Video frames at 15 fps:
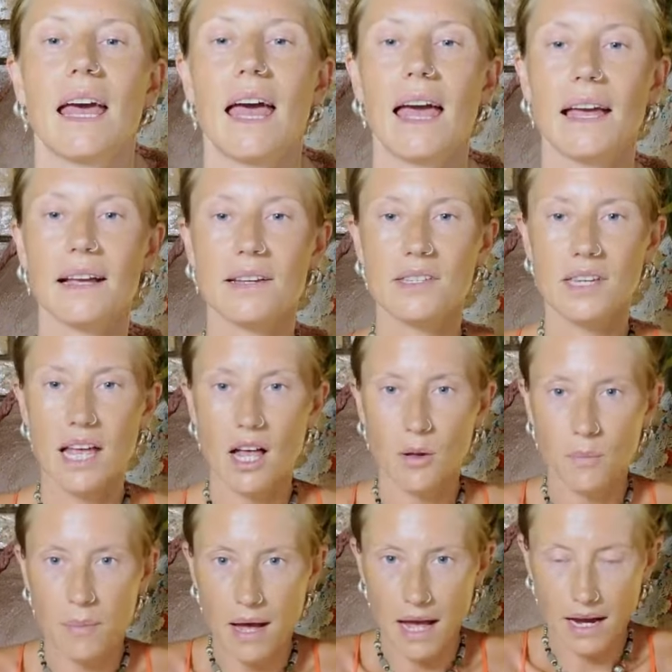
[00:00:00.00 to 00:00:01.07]
exhale
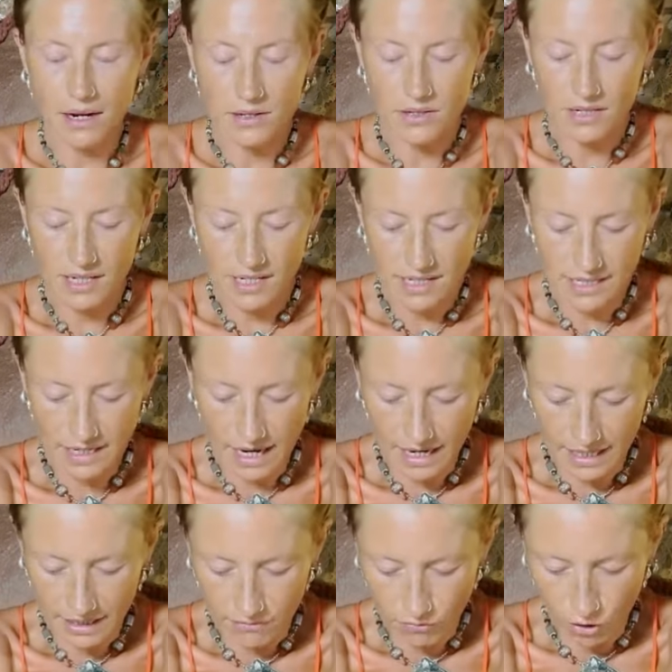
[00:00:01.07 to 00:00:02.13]
back. So you're
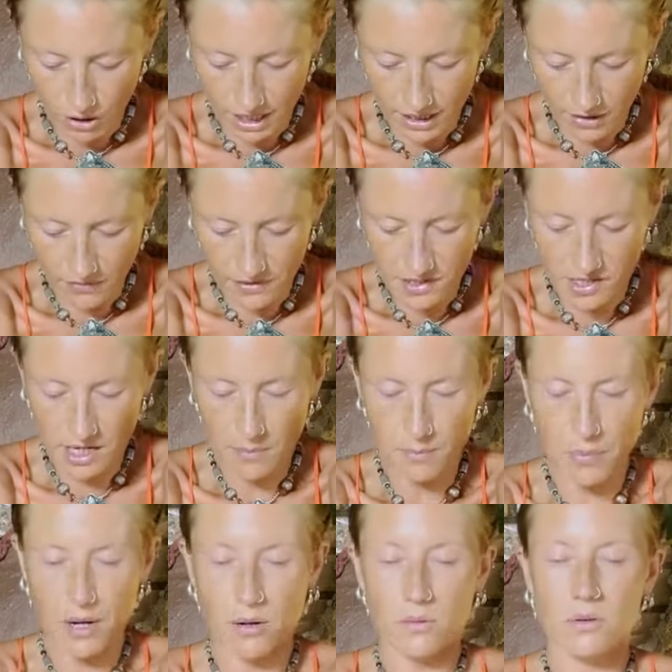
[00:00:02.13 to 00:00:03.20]
slightly rocking on the sit
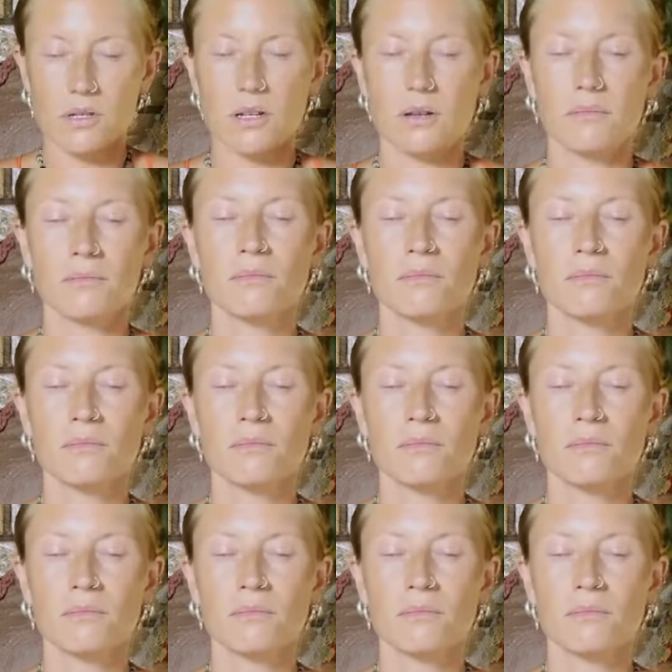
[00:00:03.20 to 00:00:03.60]
bones,